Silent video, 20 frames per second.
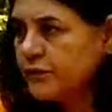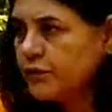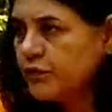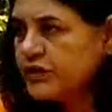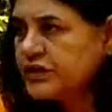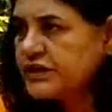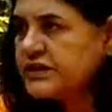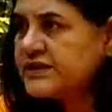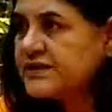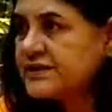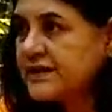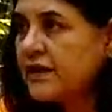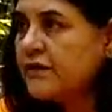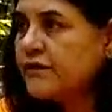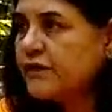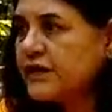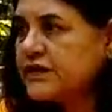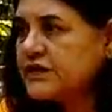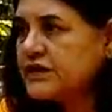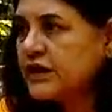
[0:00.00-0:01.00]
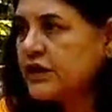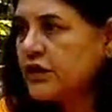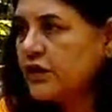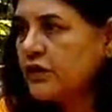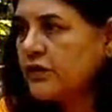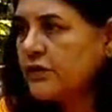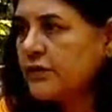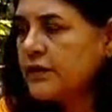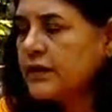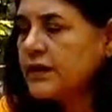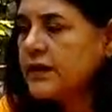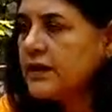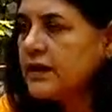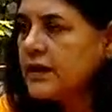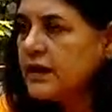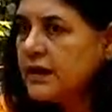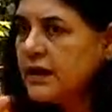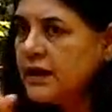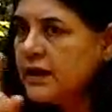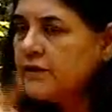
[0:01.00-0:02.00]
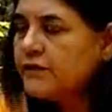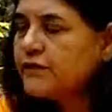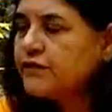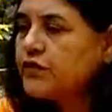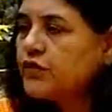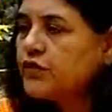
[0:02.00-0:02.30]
which is safe and secure. If